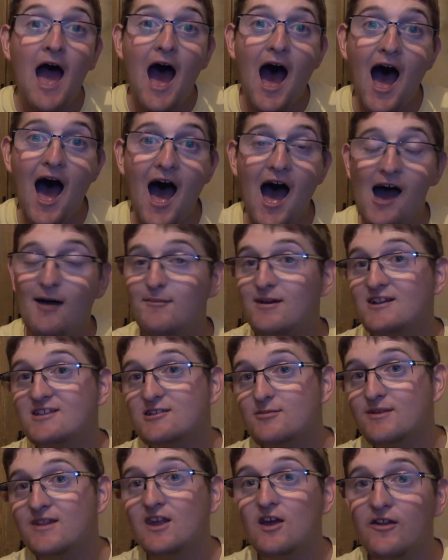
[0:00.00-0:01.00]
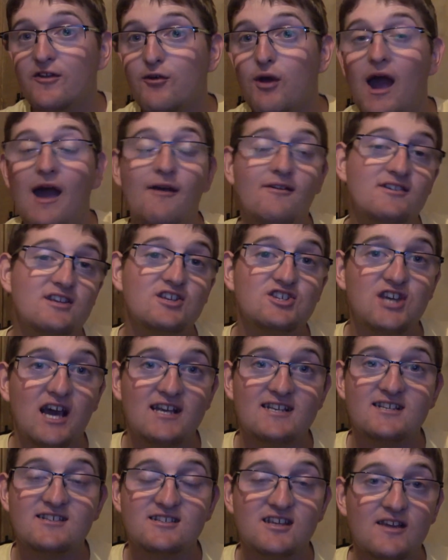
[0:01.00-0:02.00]
Um, and some of the other areas at
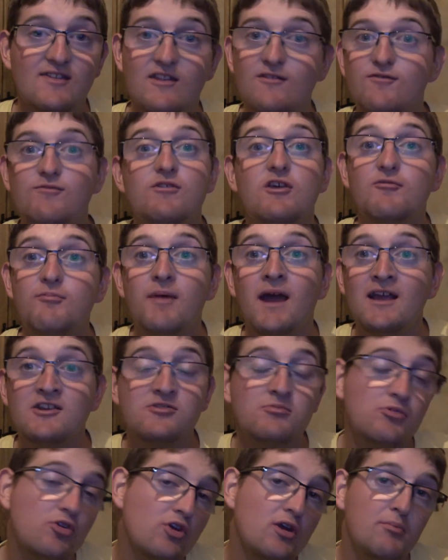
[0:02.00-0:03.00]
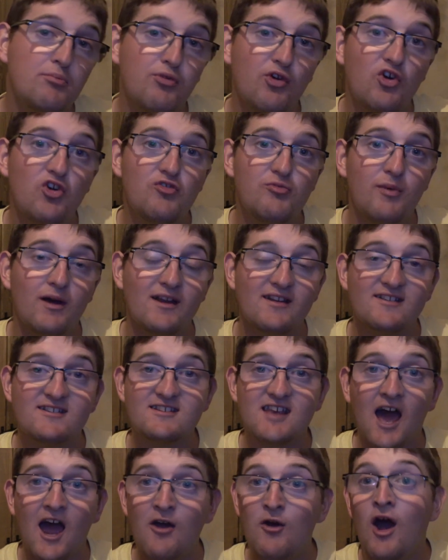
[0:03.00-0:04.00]
Chessington, they've, they've made some good improvements.
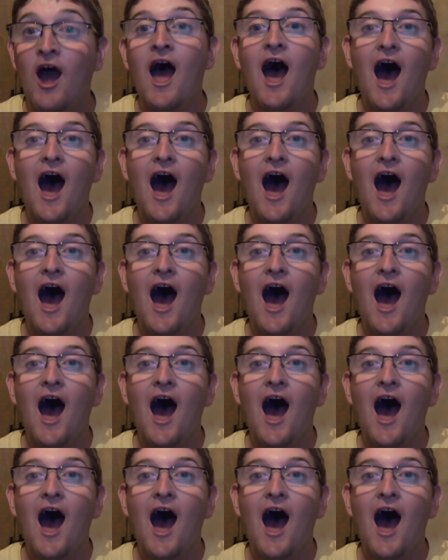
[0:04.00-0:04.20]
So